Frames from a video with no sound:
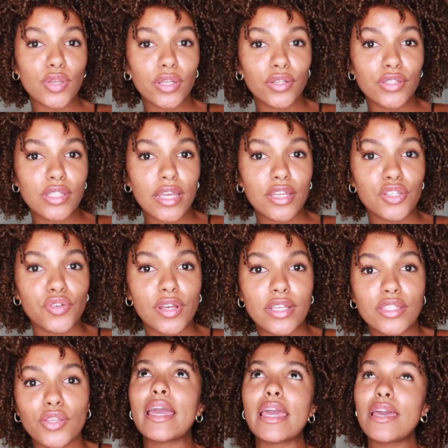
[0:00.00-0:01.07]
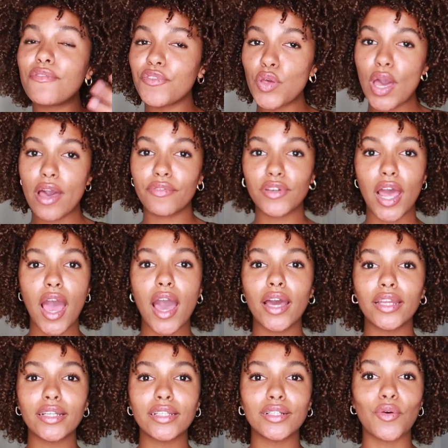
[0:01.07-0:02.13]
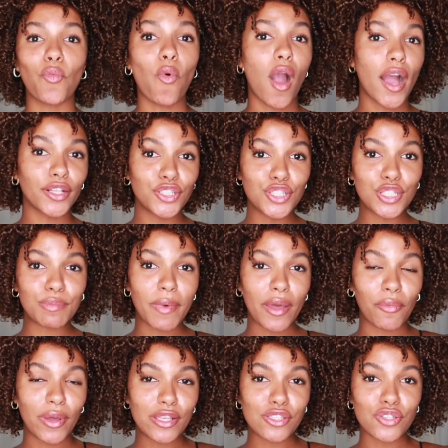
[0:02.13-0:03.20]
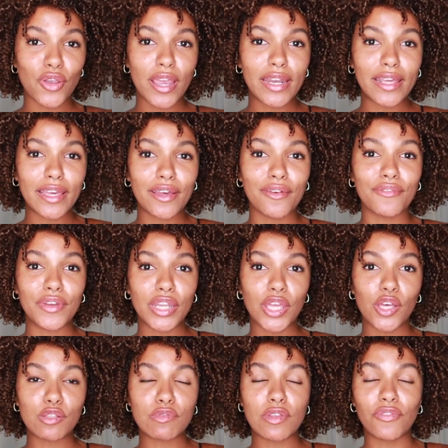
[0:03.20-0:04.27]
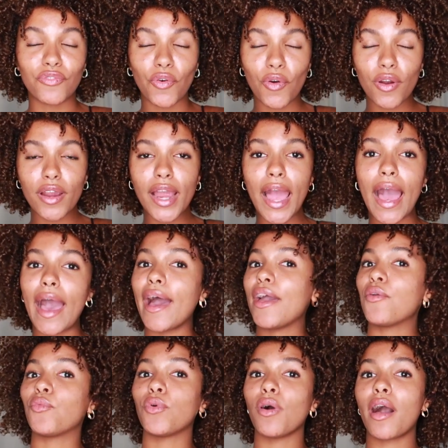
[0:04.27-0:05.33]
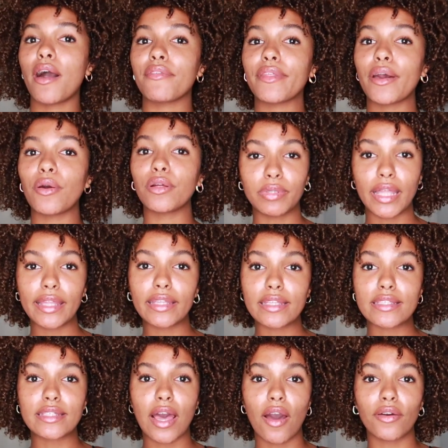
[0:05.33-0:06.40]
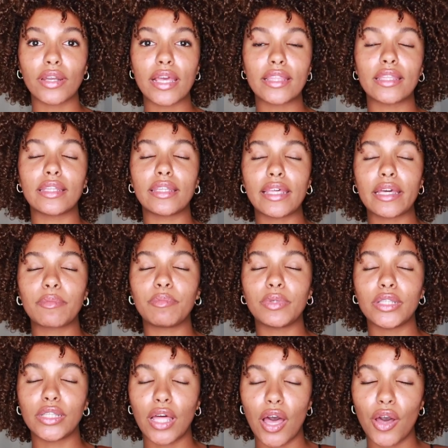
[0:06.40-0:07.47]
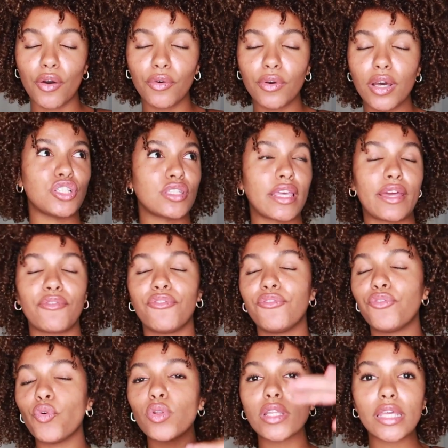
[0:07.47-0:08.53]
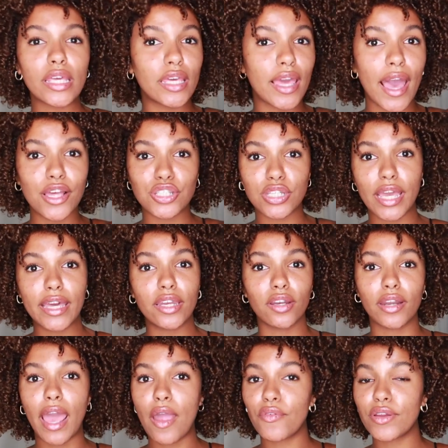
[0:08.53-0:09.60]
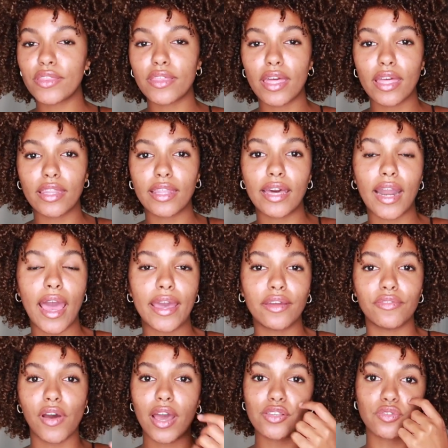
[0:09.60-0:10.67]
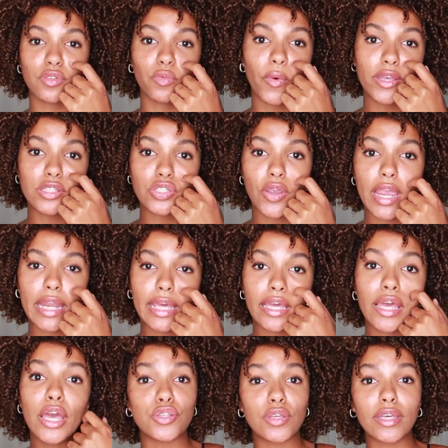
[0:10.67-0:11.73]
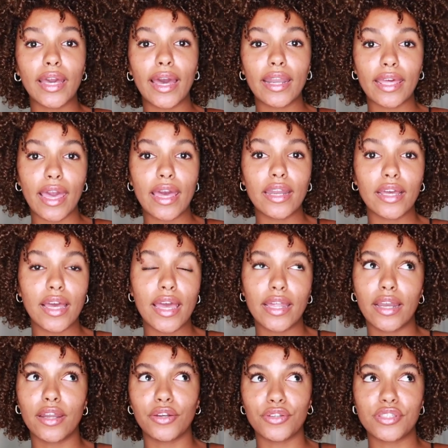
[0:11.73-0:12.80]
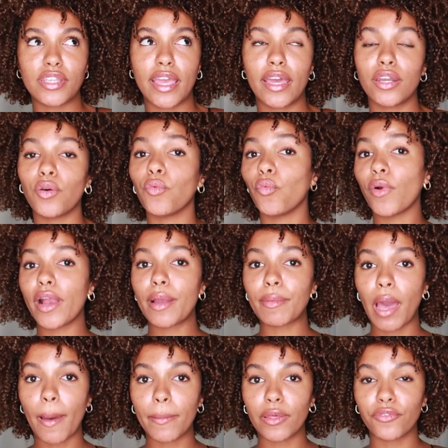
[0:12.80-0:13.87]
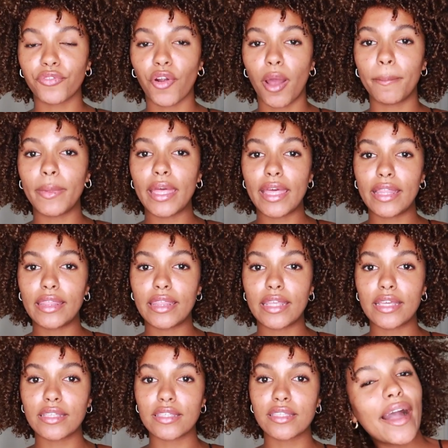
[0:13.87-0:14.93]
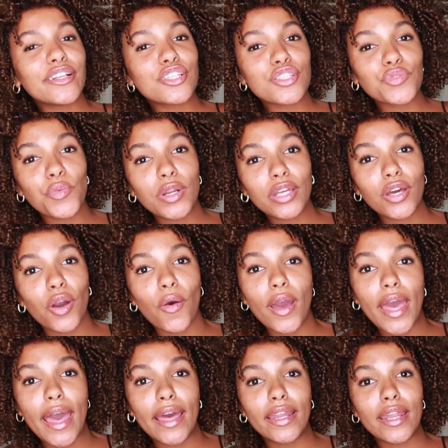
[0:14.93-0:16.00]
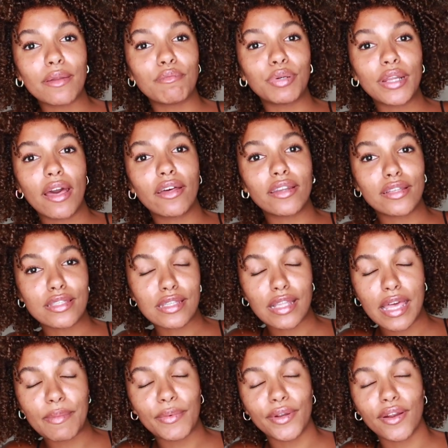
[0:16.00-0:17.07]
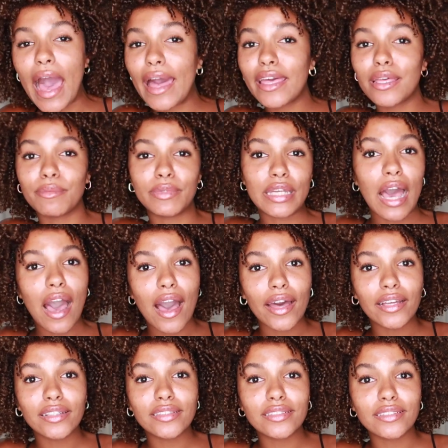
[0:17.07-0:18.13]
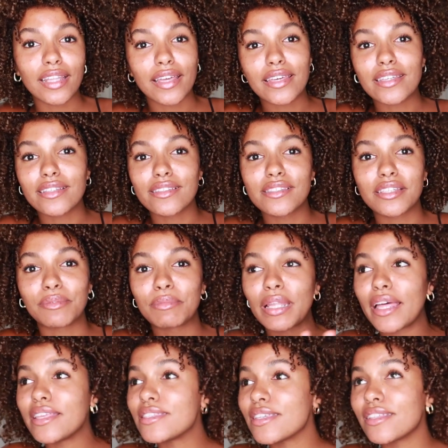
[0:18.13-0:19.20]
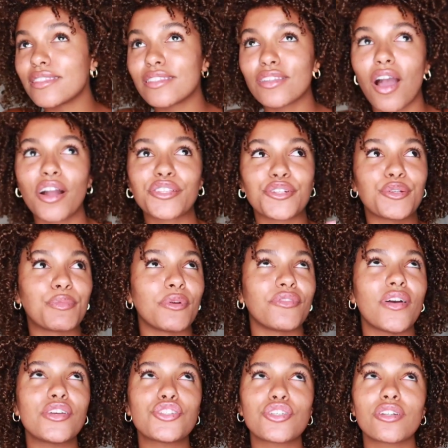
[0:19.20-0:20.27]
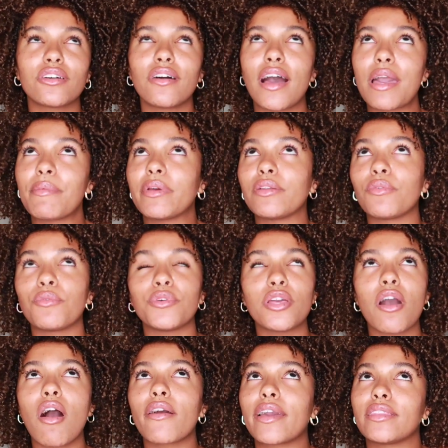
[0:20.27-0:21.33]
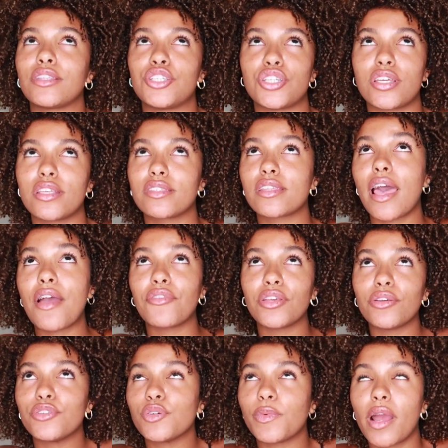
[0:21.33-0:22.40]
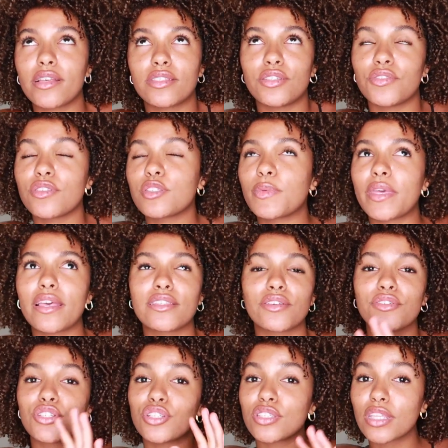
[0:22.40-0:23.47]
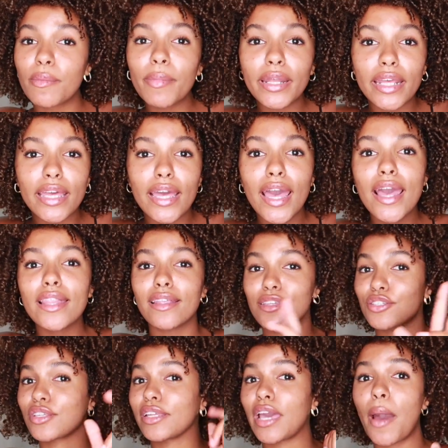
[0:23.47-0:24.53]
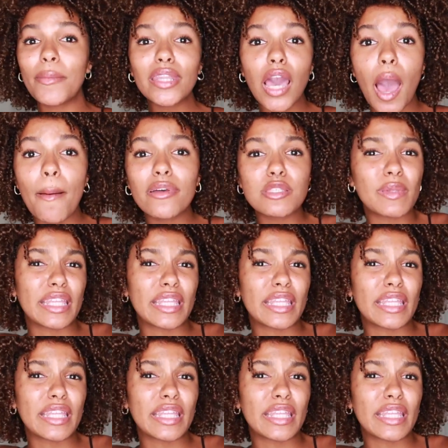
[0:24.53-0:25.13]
trainers dangerous? If you have not watched my waist training videos before, I will have that playlist down in the link below. Just get fully educated on everything that I advise with waist training so you can kind of get and understand where I'm coming from in this. I just want to go ahead and put out a disclaimer. I am not like some licensed doctored professional. I mean, we all get the gist. Every YouTuber has to do this because there's just somebody that's just gonna come in the comments